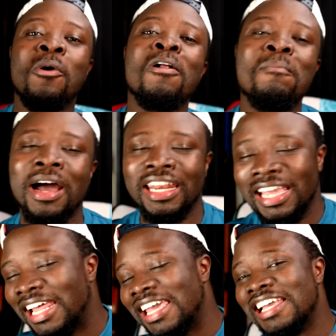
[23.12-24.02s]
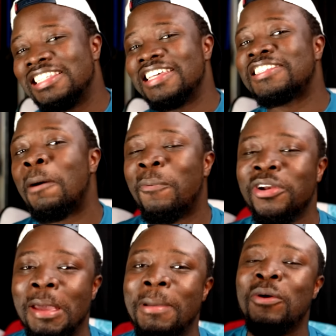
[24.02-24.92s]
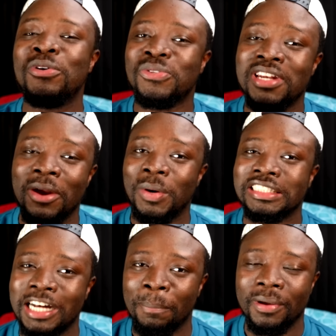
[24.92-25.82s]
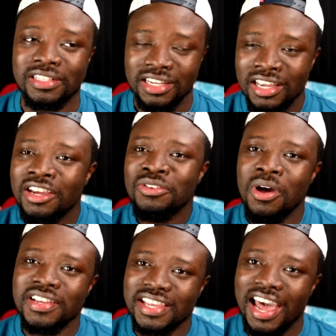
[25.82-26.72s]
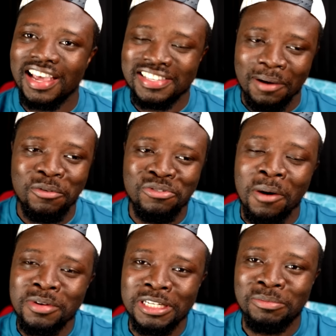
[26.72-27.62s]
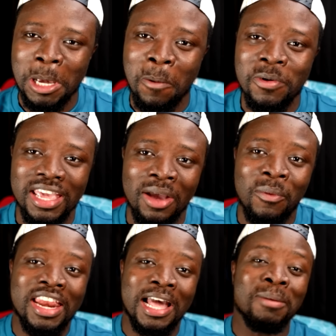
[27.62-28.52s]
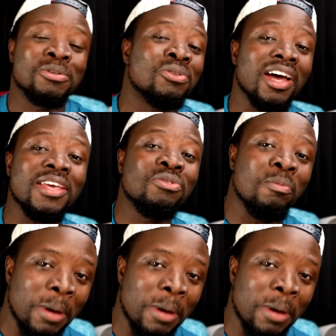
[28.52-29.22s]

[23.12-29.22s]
Coleman and a AJ Sapon be hosted a red carpet. Those guys are busy when it comes to talking to